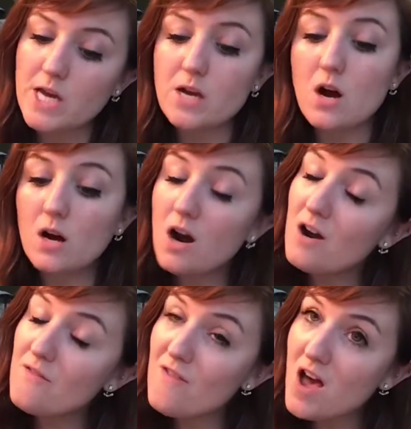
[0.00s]
a
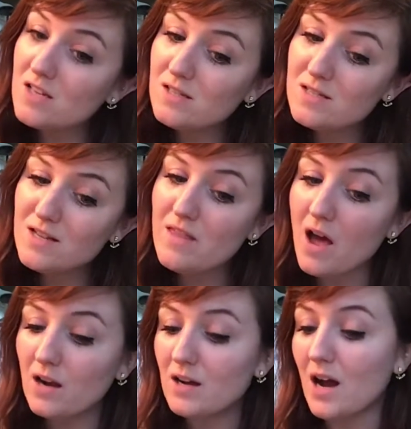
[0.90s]
Carhartt vest
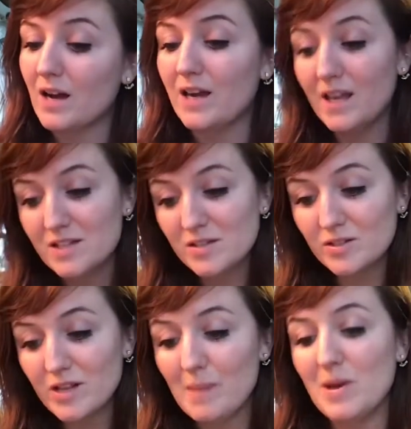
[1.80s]
that got
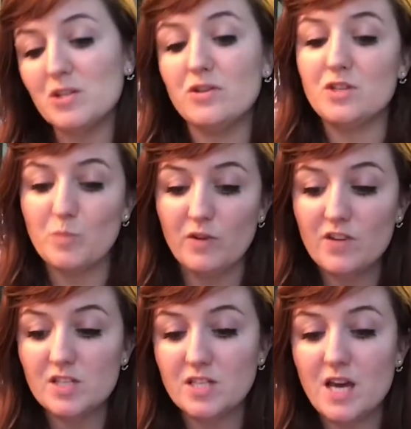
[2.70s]
canceled. I mentioned this
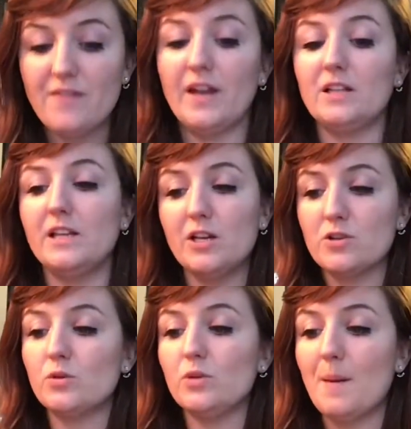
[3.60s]
previously, and then it later
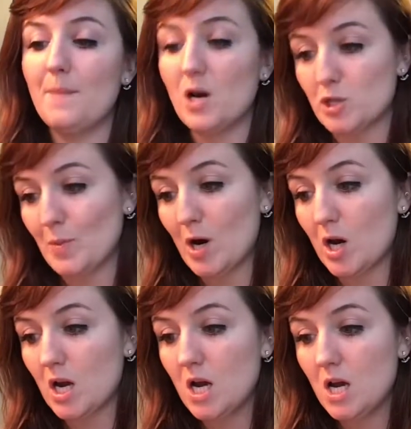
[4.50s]
sold on Poshmark,
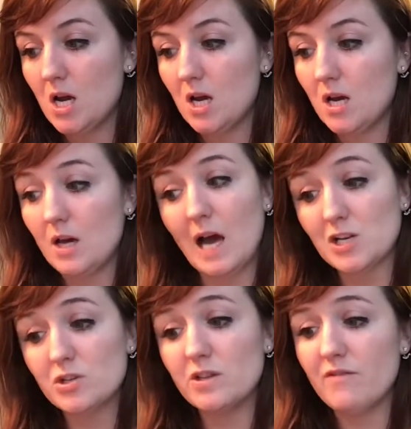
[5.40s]

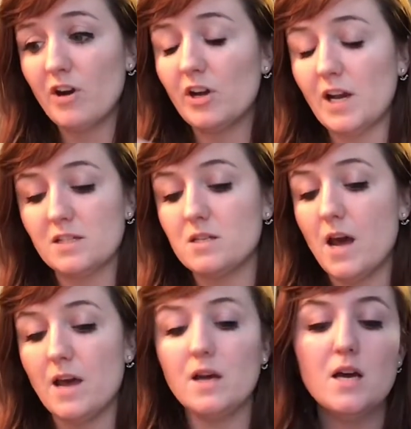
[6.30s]
actually the very next
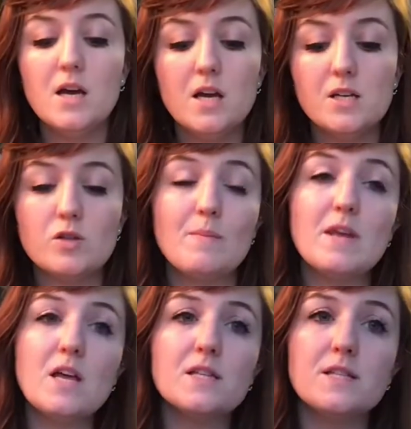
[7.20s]
day. So I
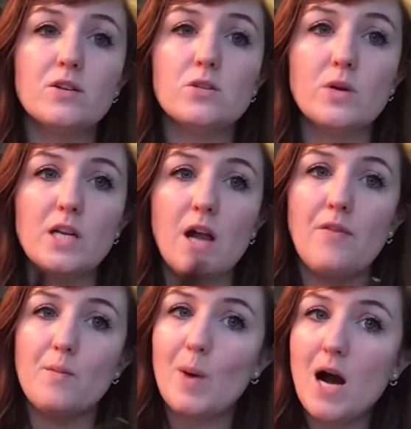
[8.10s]
made that sale the
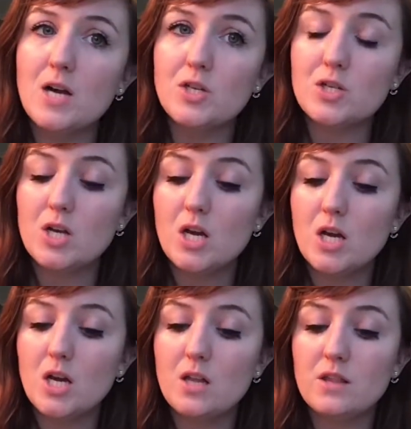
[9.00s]
29th on Posh.
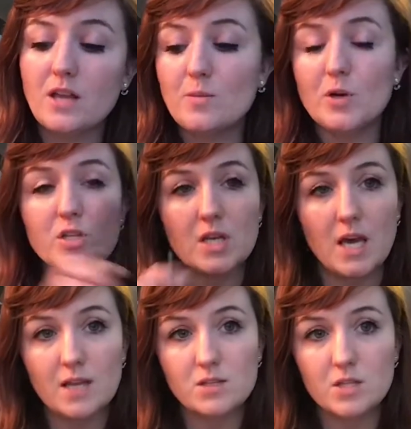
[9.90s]
Then the person
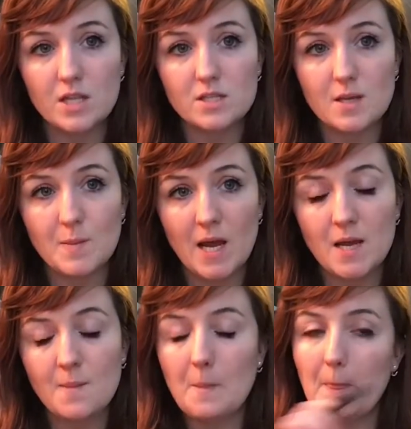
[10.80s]
canceled that same night,